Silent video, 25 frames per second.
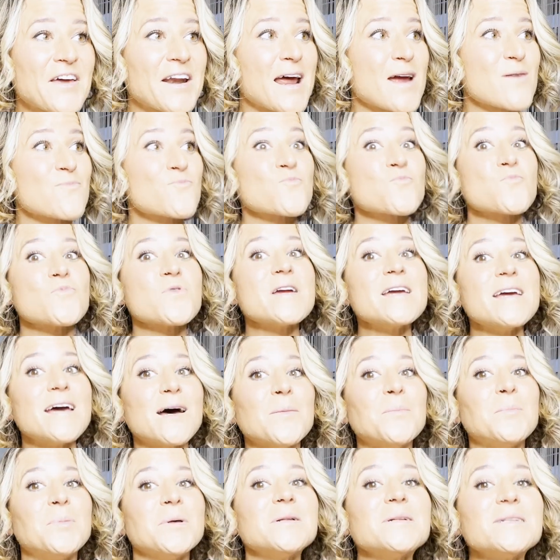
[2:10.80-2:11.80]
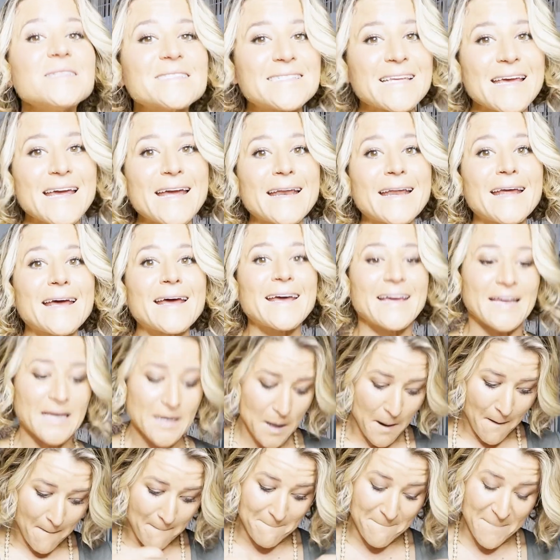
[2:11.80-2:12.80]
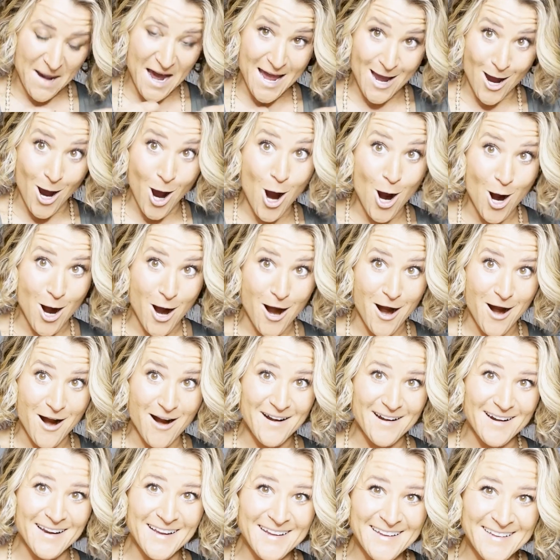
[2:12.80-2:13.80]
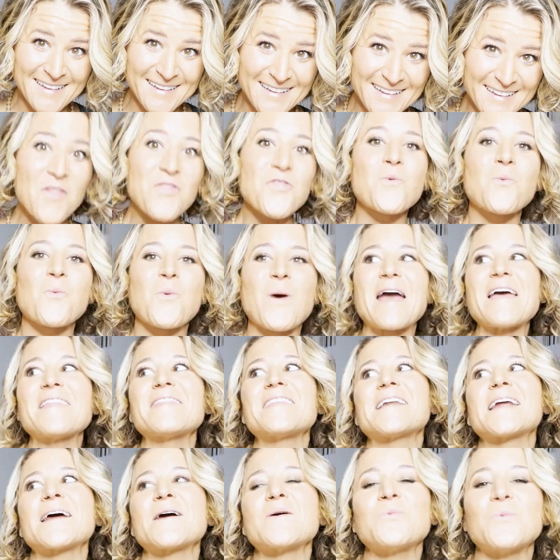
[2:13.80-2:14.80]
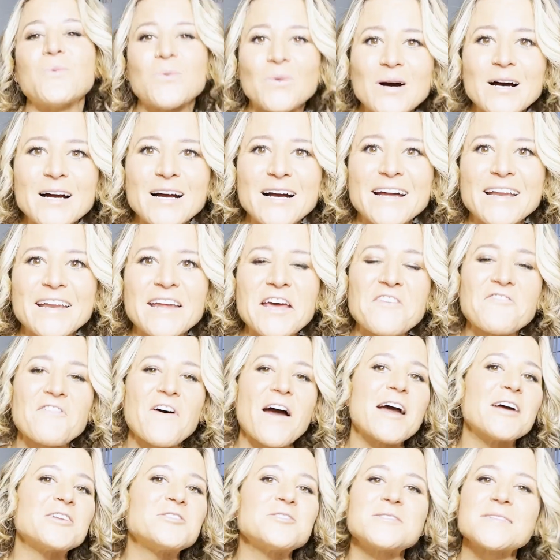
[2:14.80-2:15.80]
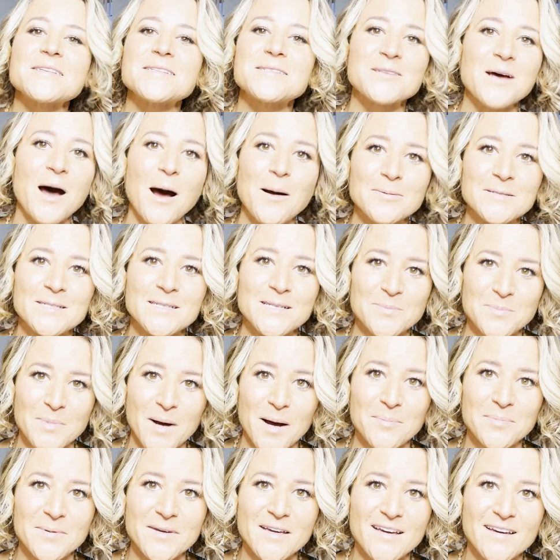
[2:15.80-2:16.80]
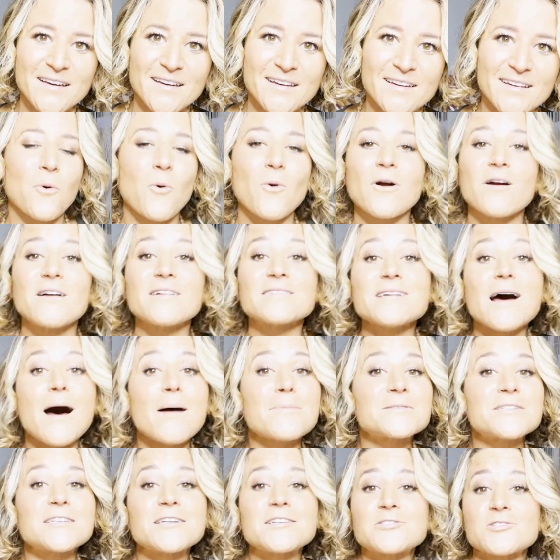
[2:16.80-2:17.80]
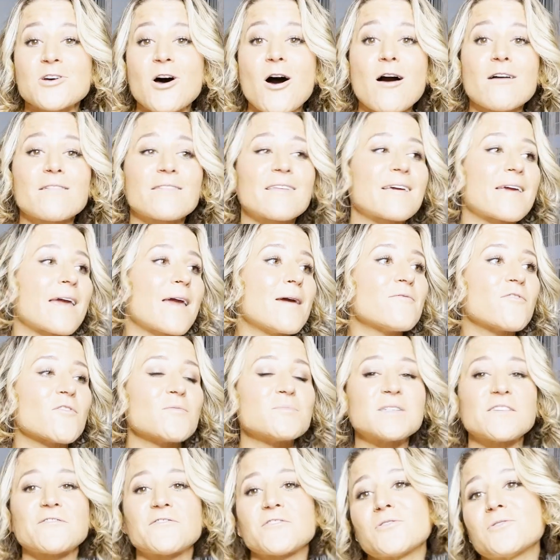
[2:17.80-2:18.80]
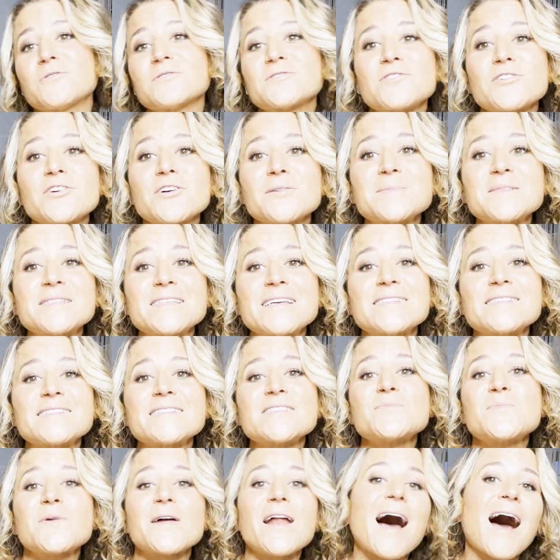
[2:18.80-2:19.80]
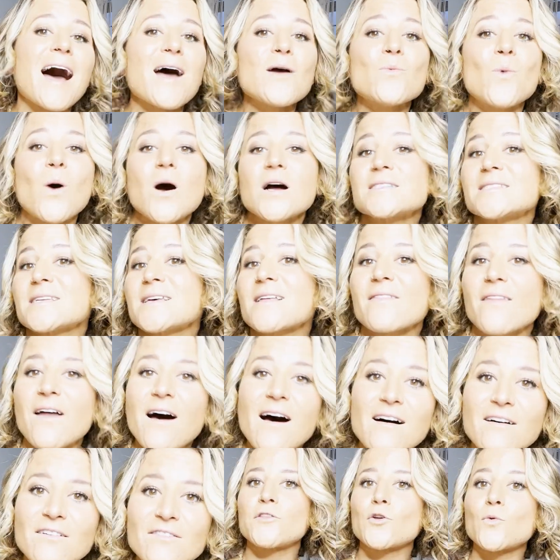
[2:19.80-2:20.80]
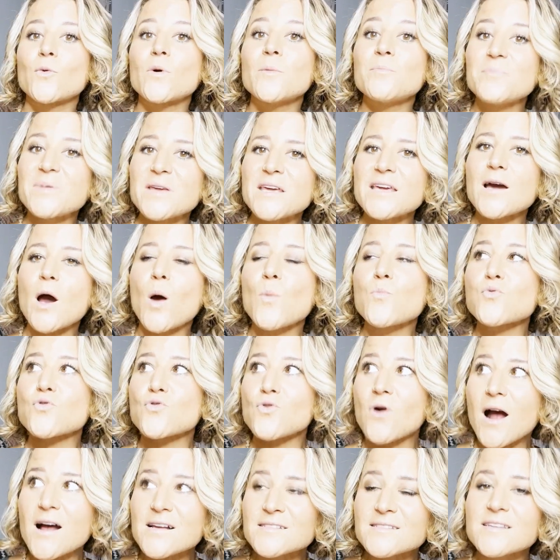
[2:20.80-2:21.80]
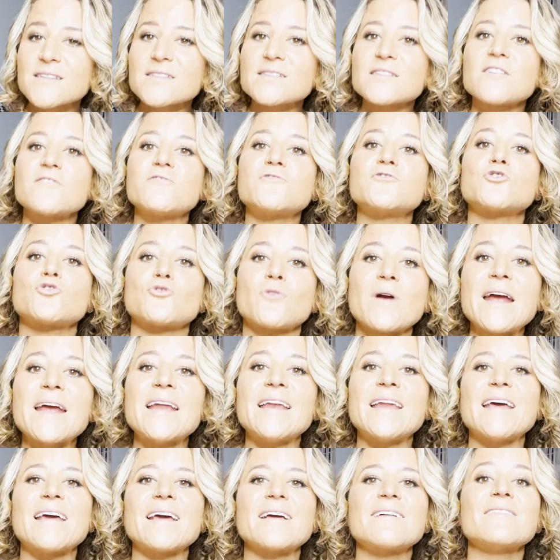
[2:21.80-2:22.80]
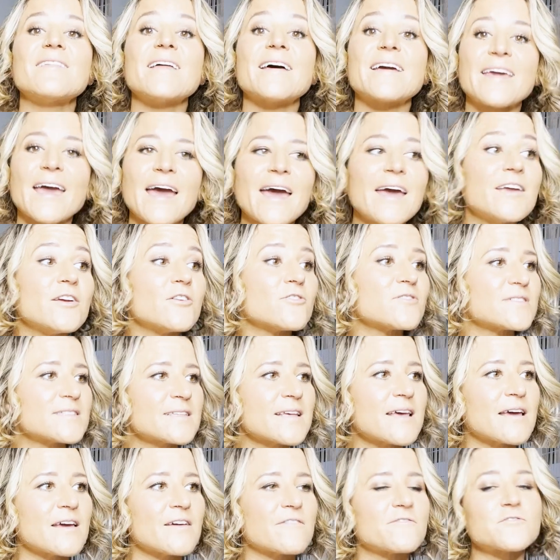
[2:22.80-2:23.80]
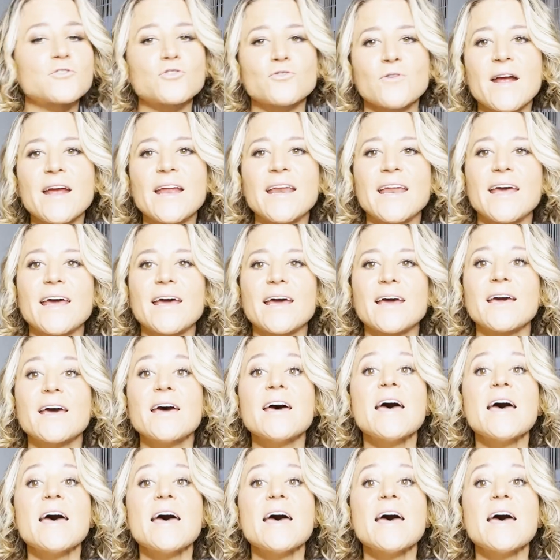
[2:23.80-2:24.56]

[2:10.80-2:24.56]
I'm rehabilitating my heart the way that I would if I had just adopted a puppy or adopted a dog that came from difficult circumstances, but I want to love. There would be a process of training, like, hey, you're safe. Training,